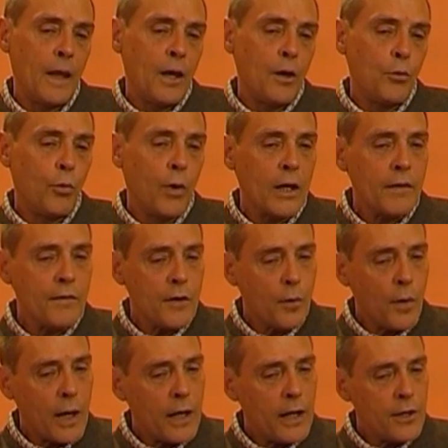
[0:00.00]
One of the
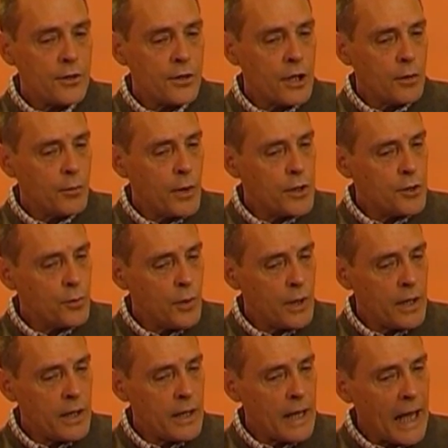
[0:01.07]
ways in which
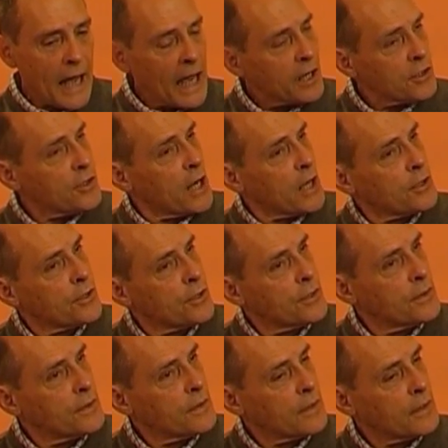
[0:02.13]
we access
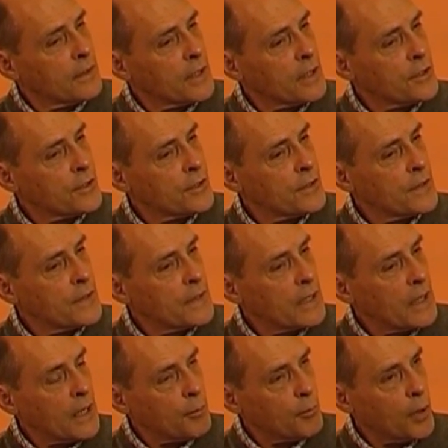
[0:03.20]
this
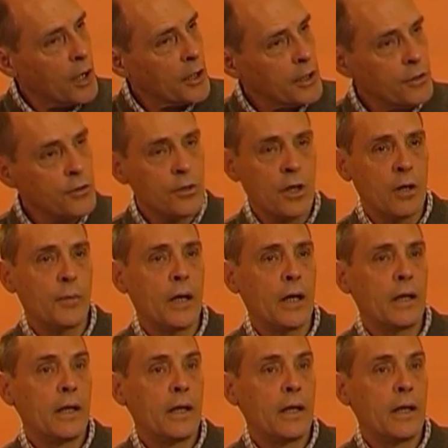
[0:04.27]
embodied trauma